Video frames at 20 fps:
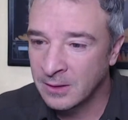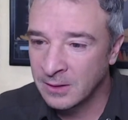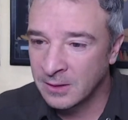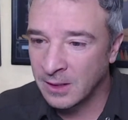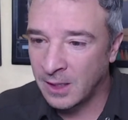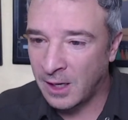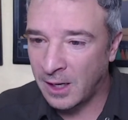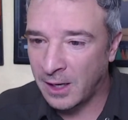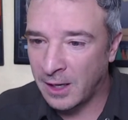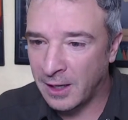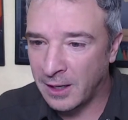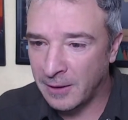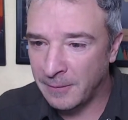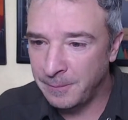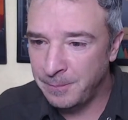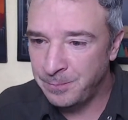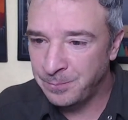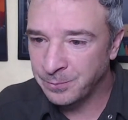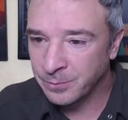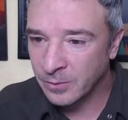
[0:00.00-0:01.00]

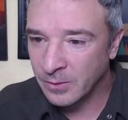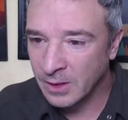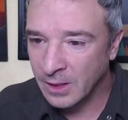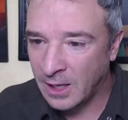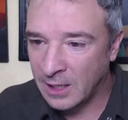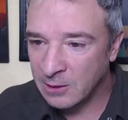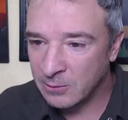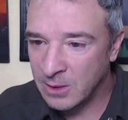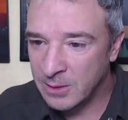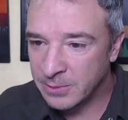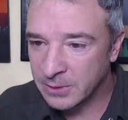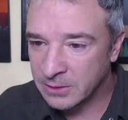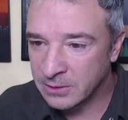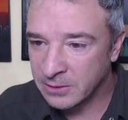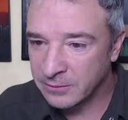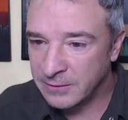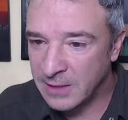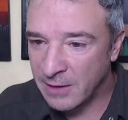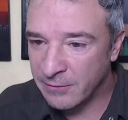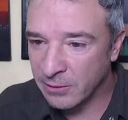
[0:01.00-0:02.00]
Um, I know people who
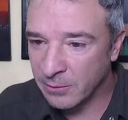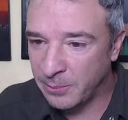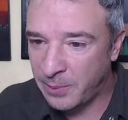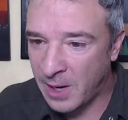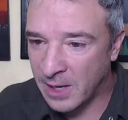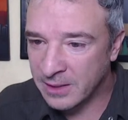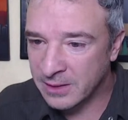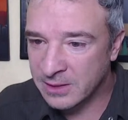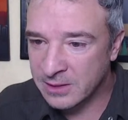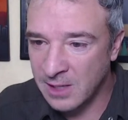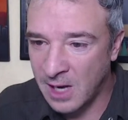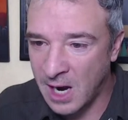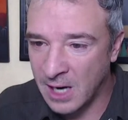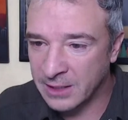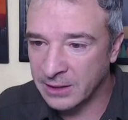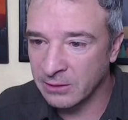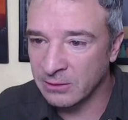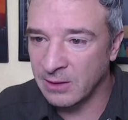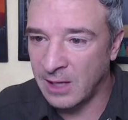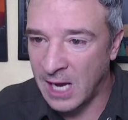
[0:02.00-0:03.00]
have never bought a stock
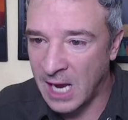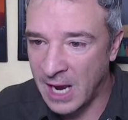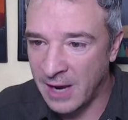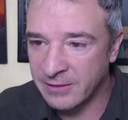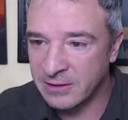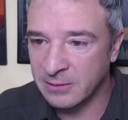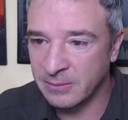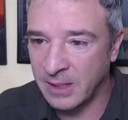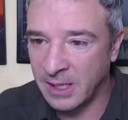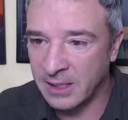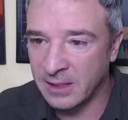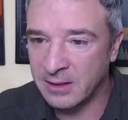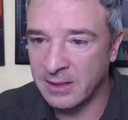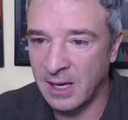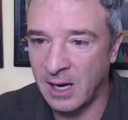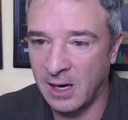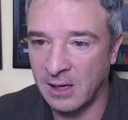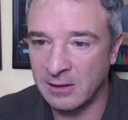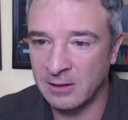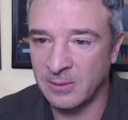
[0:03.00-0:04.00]
in their lives and made
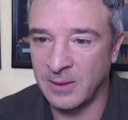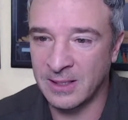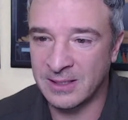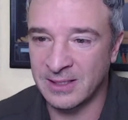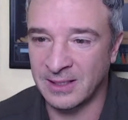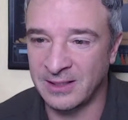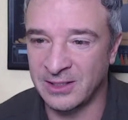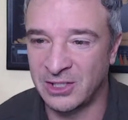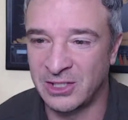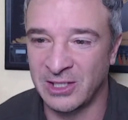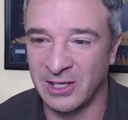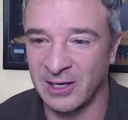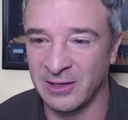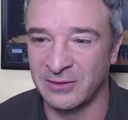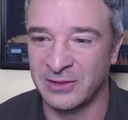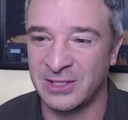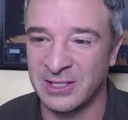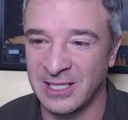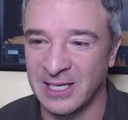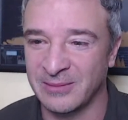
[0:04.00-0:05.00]
a hundred bucks on a share of
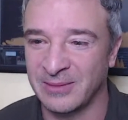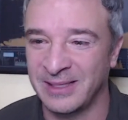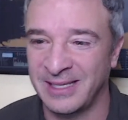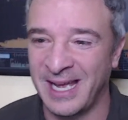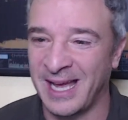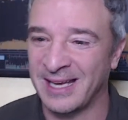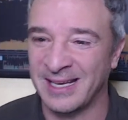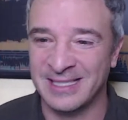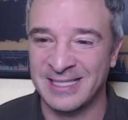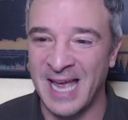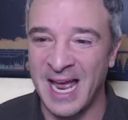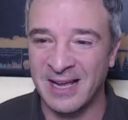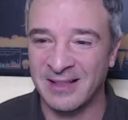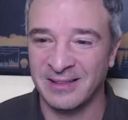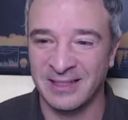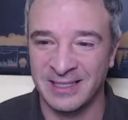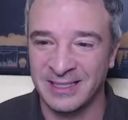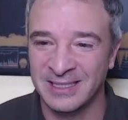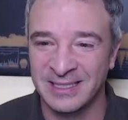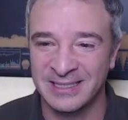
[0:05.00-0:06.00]
G M. Yeah,
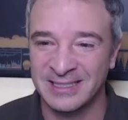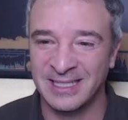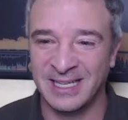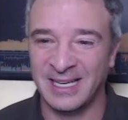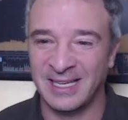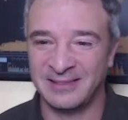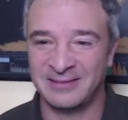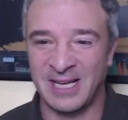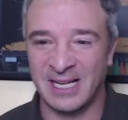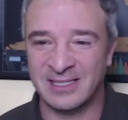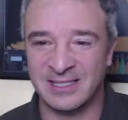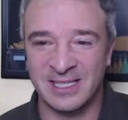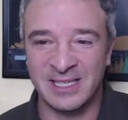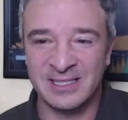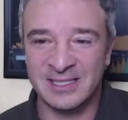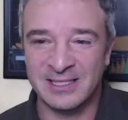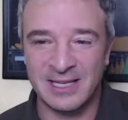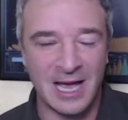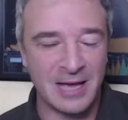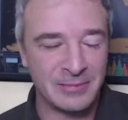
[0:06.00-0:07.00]
exactly. Uh, that's it,
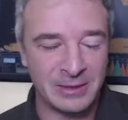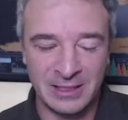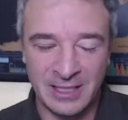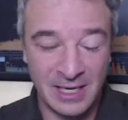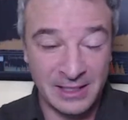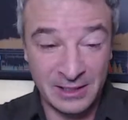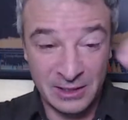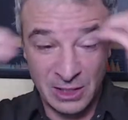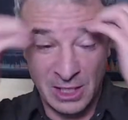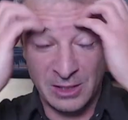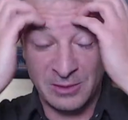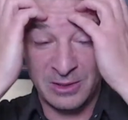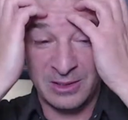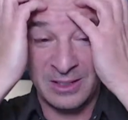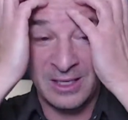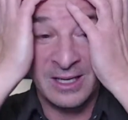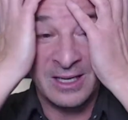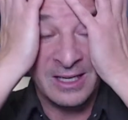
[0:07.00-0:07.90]
Simon. And it, it,